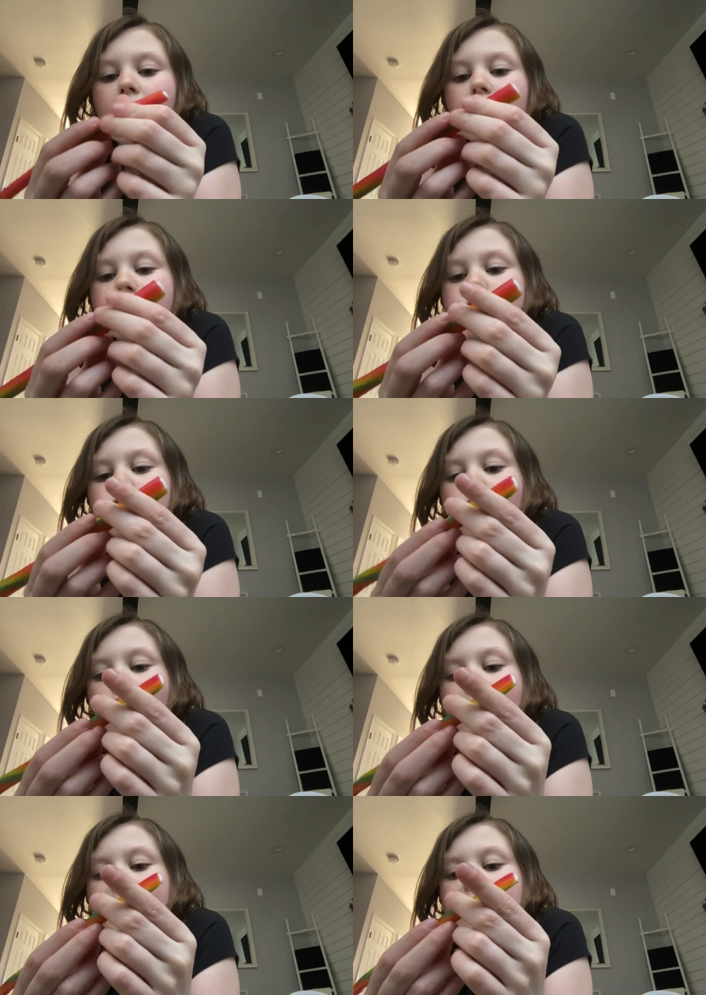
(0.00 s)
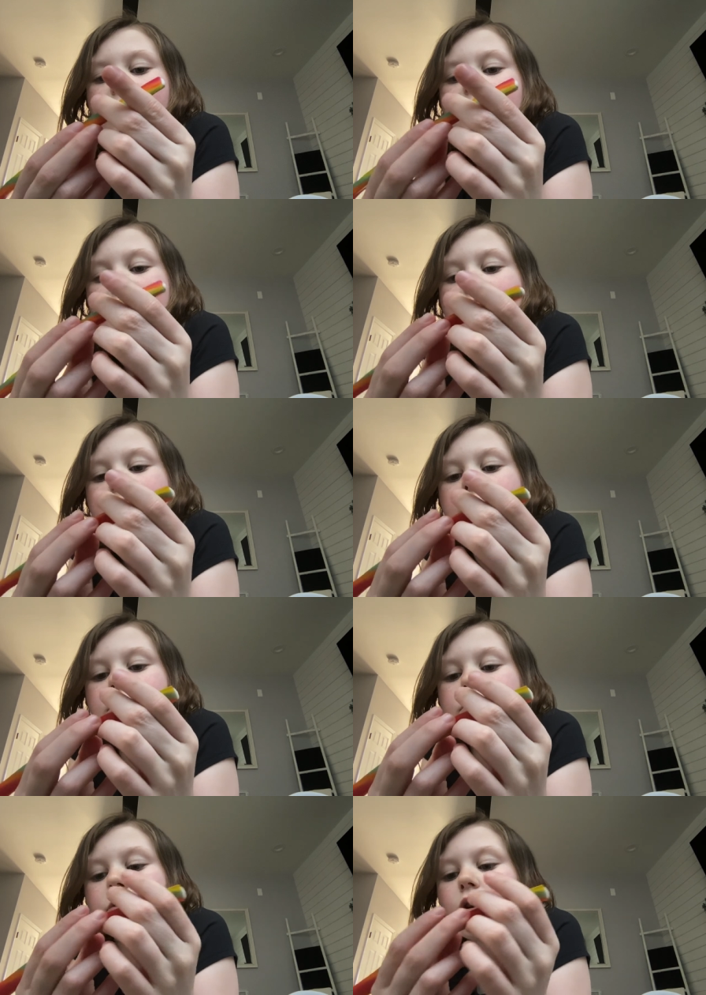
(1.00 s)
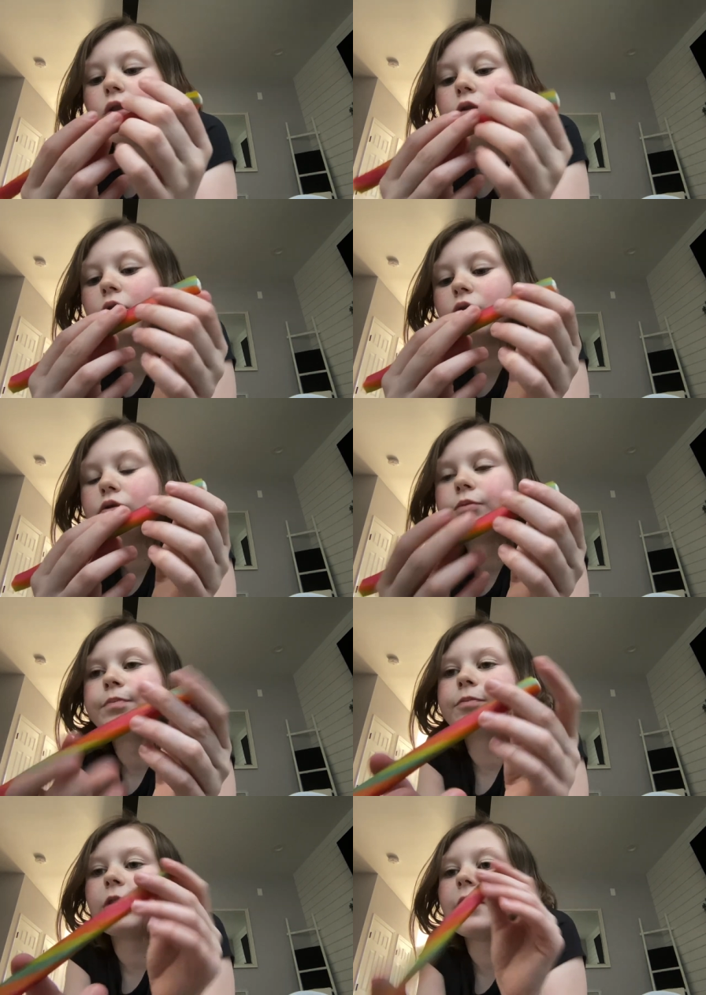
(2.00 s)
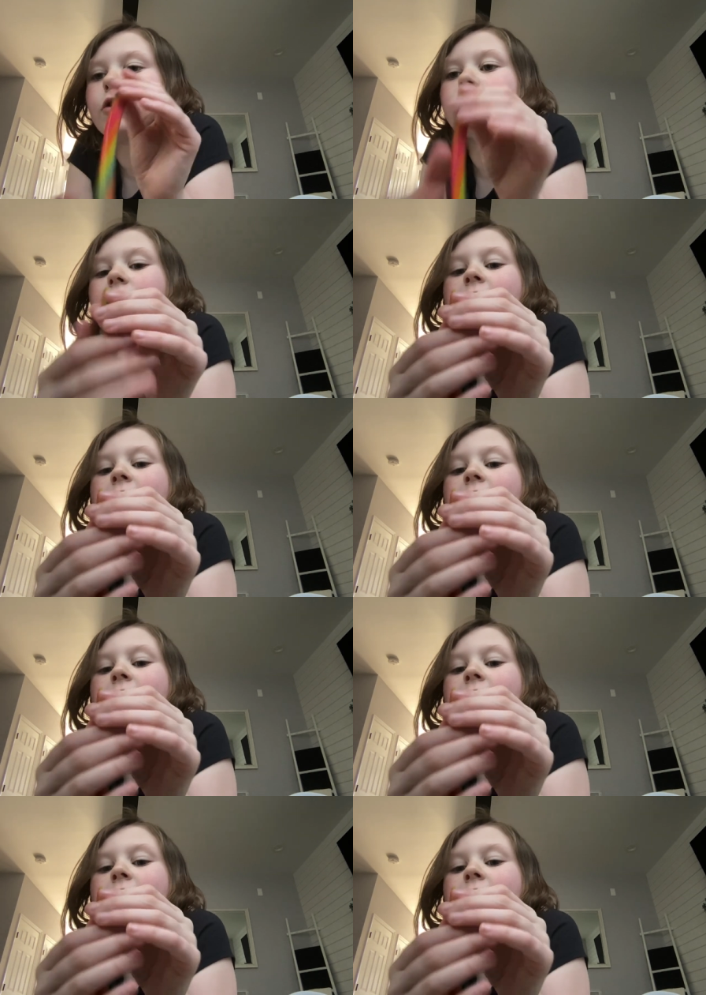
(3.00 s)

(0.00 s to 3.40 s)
strawberry, all those flavors.